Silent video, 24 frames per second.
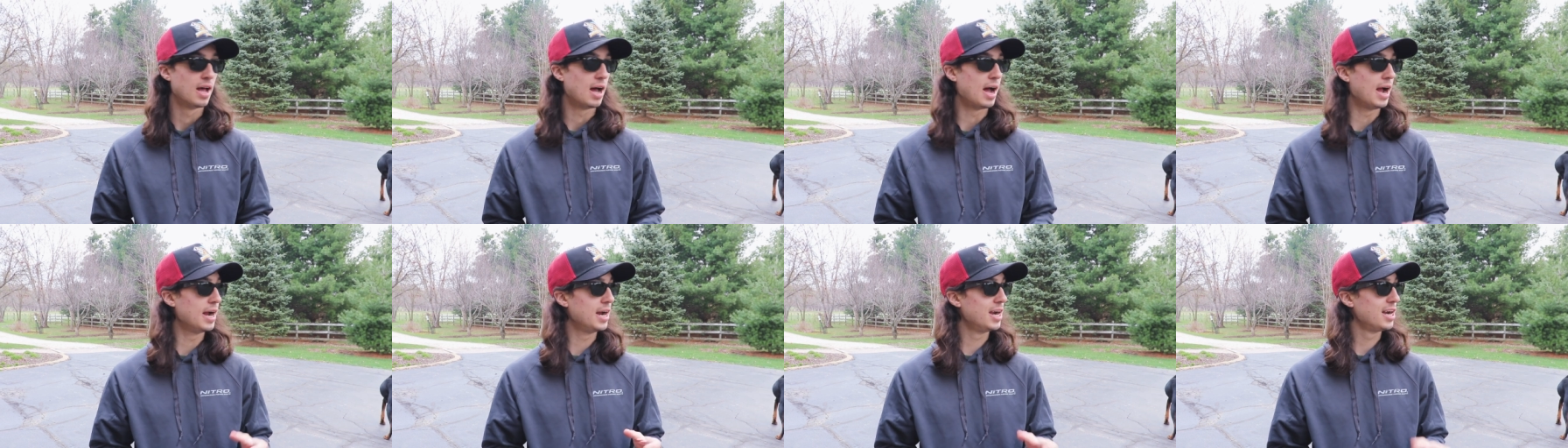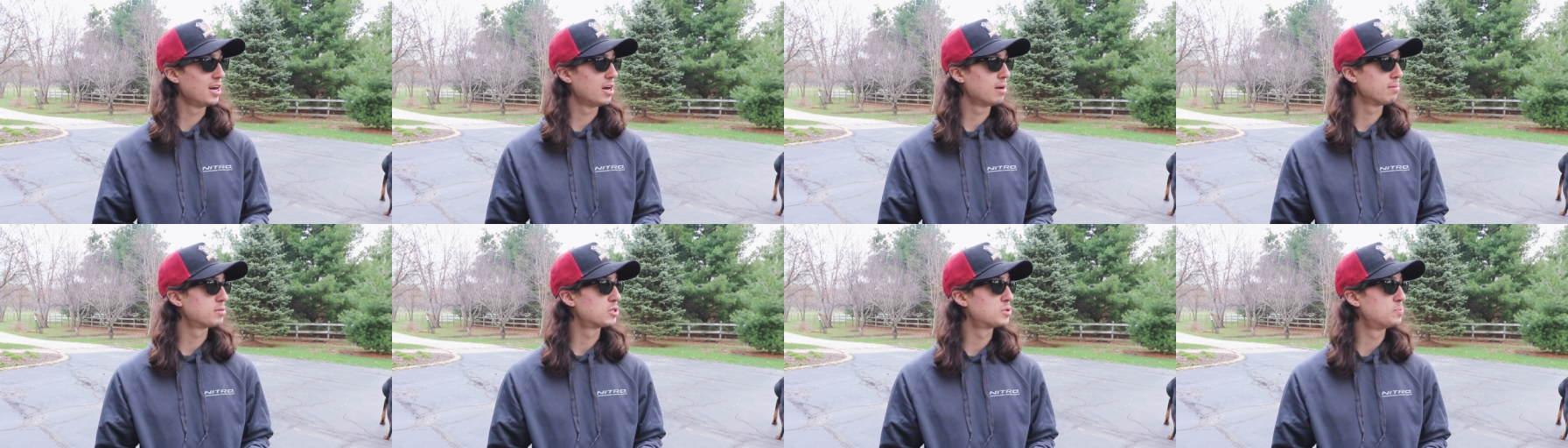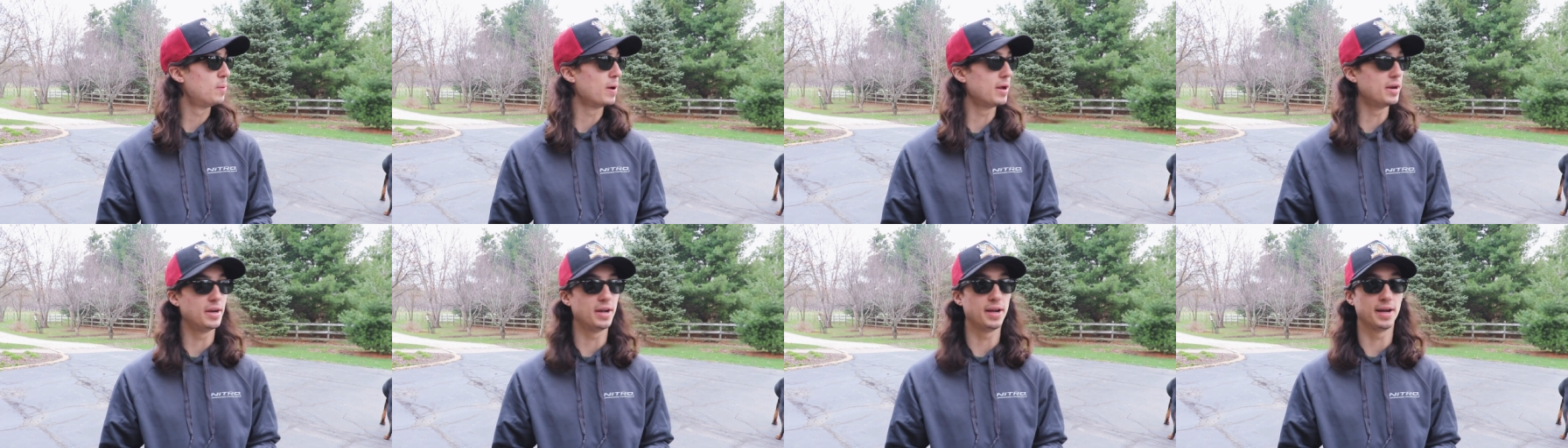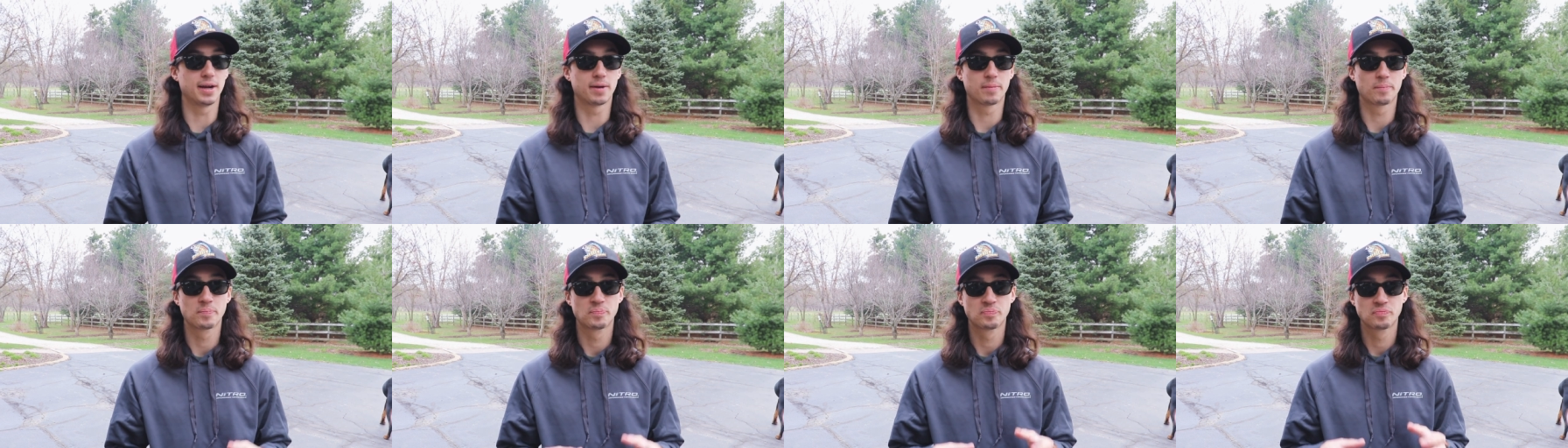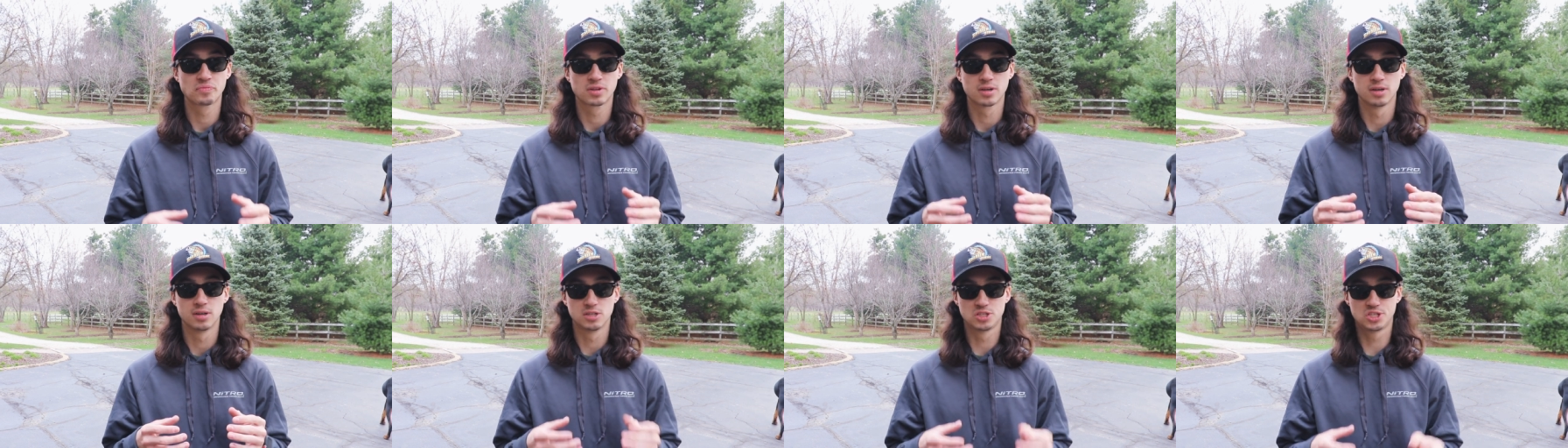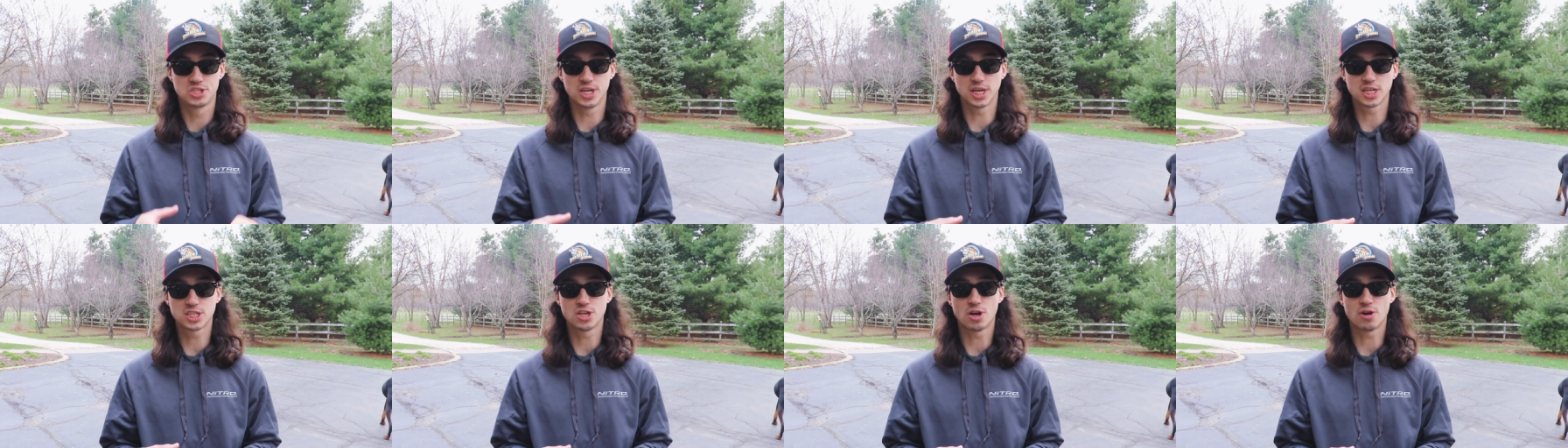I ended up spending
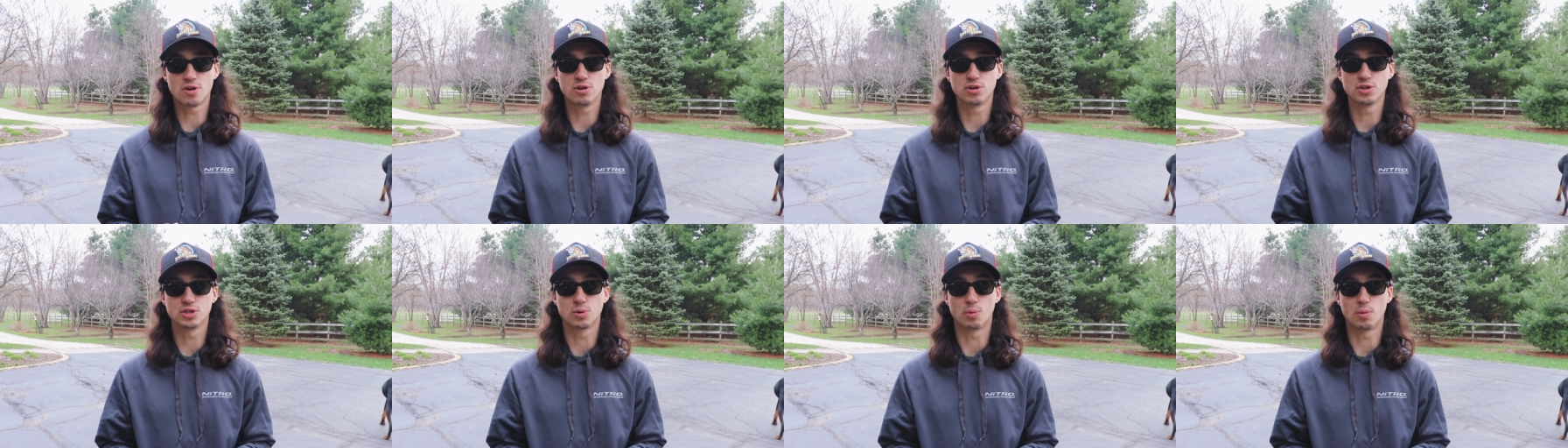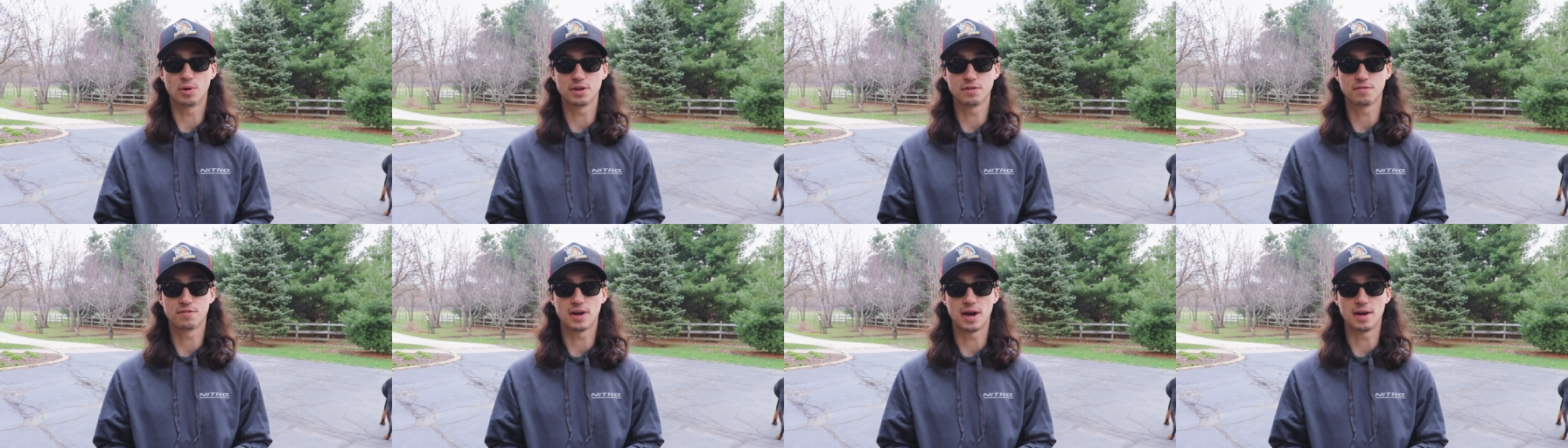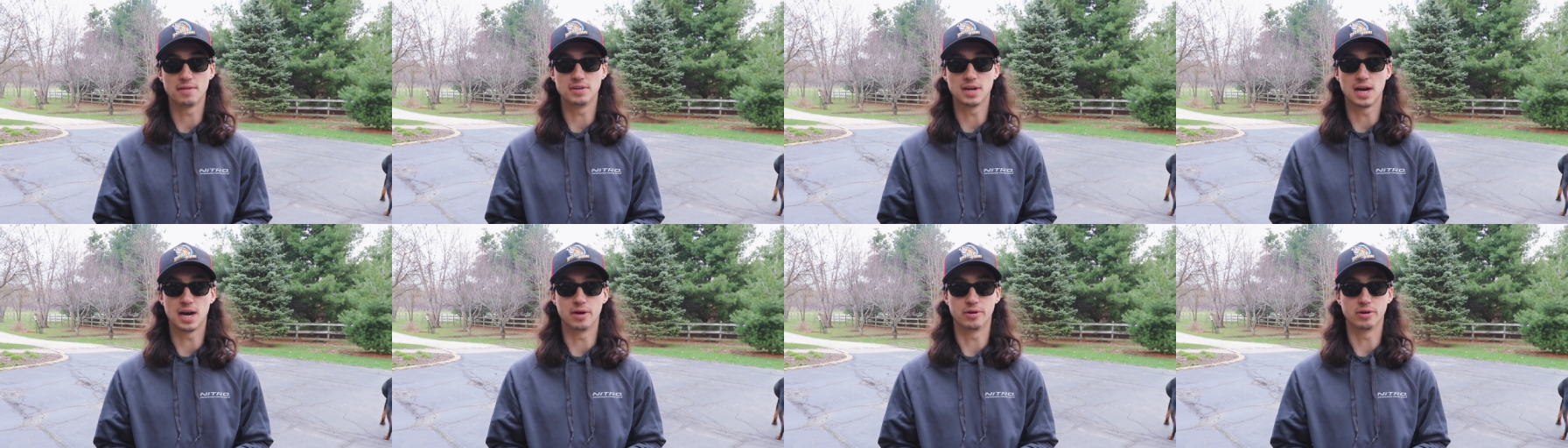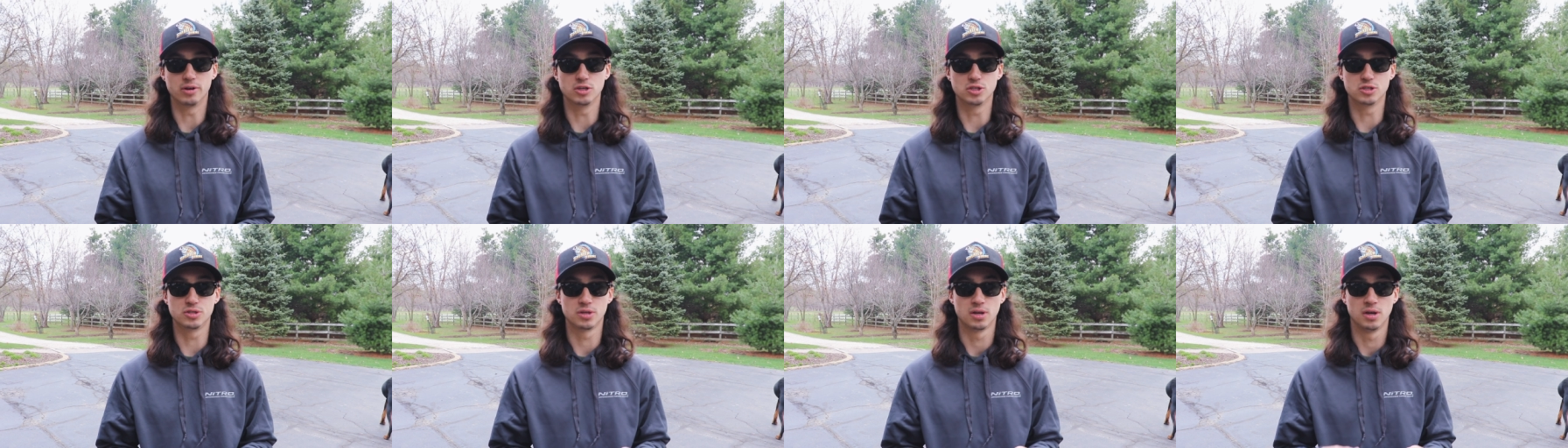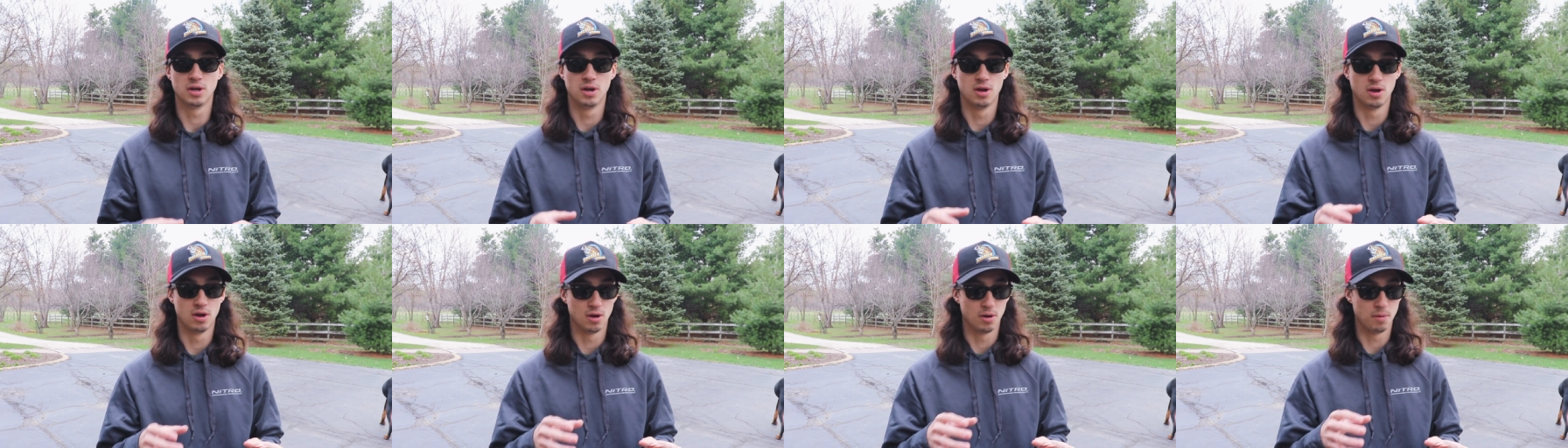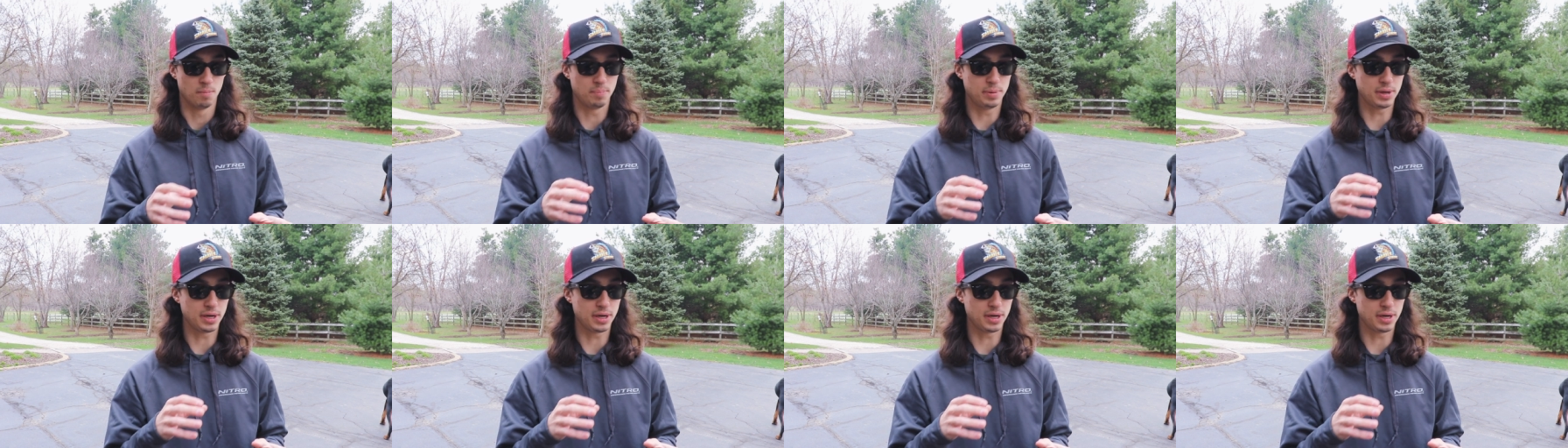$625